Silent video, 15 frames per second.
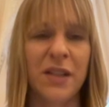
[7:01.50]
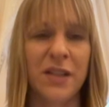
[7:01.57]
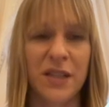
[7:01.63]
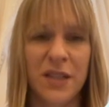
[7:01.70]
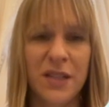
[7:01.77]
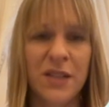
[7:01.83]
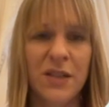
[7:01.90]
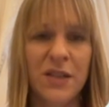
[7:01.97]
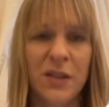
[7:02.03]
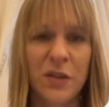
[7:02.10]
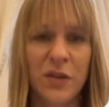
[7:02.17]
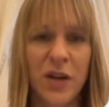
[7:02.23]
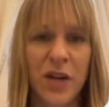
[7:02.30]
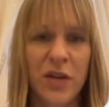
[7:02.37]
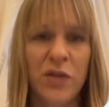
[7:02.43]
assisted
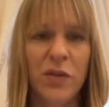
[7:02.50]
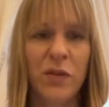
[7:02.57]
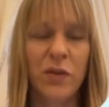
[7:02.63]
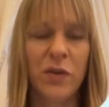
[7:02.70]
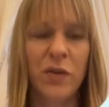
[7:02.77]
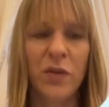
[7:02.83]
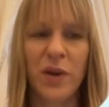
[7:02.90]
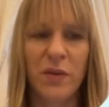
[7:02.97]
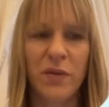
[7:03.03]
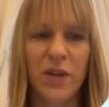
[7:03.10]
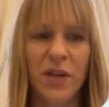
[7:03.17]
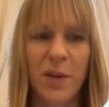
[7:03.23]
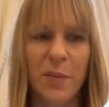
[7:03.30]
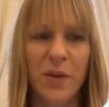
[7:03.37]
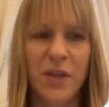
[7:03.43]
extraction to retrieve the
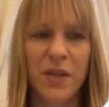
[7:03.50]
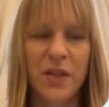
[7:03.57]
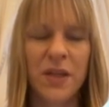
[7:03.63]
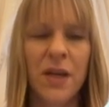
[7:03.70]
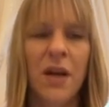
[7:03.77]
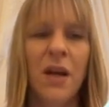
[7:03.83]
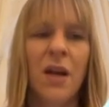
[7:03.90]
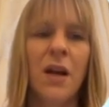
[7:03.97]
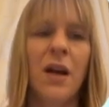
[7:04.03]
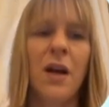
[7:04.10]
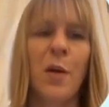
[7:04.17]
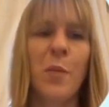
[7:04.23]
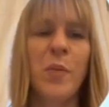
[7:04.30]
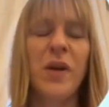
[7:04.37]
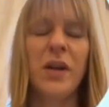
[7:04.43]
lipids.
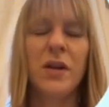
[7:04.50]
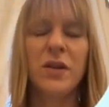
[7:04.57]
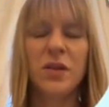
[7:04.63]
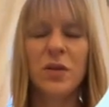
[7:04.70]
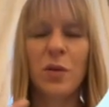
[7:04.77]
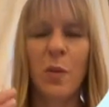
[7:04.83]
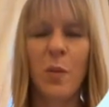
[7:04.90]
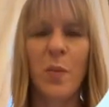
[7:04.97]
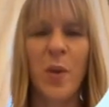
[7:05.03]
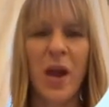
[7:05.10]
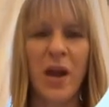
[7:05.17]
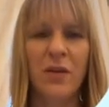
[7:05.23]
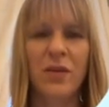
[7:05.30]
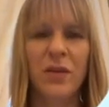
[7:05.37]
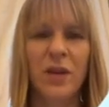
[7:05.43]
Um, because
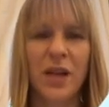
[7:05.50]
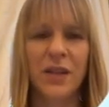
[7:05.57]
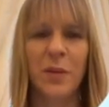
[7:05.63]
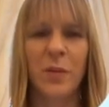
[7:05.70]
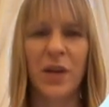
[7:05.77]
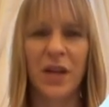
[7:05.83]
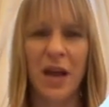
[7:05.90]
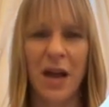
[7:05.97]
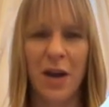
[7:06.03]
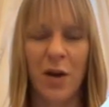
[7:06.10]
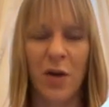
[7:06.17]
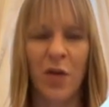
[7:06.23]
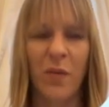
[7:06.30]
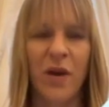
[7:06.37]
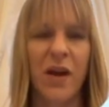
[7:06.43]
compared to like the
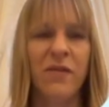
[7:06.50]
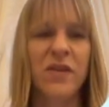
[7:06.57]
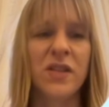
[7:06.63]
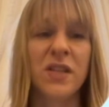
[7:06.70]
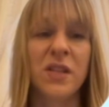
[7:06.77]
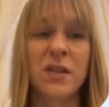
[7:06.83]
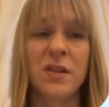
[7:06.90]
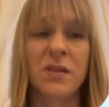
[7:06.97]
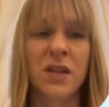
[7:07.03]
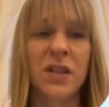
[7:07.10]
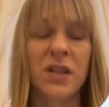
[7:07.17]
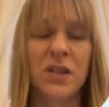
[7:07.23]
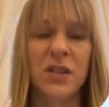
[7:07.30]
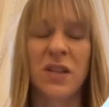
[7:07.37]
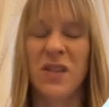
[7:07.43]
mechanical methods, it's a,
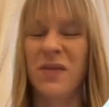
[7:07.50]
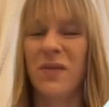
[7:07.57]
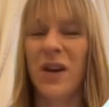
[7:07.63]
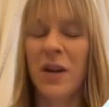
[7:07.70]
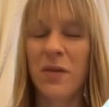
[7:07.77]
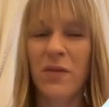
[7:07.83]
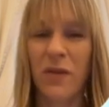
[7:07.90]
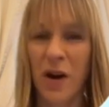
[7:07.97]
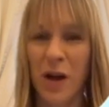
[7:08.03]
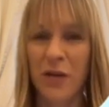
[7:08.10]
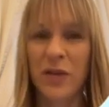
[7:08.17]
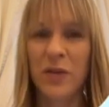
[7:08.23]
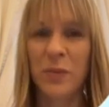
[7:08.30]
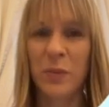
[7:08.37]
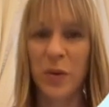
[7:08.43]
it's a very
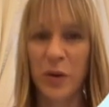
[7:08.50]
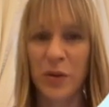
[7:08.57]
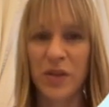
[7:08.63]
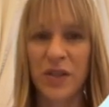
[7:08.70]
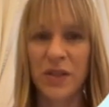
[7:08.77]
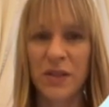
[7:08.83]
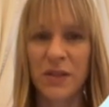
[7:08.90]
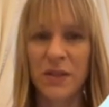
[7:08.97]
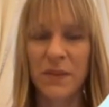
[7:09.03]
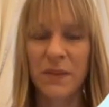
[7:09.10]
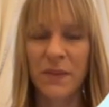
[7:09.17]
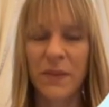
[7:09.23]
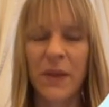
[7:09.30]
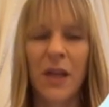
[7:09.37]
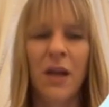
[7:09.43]
fast process.
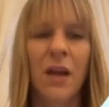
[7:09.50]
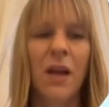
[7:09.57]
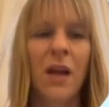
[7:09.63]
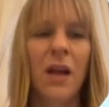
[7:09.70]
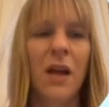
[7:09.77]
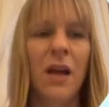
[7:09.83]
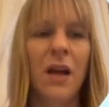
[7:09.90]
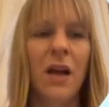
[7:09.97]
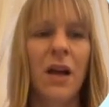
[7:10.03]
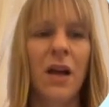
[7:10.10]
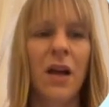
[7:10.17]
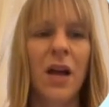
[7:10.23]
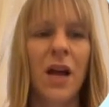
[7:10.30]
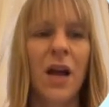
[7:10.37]
Uh,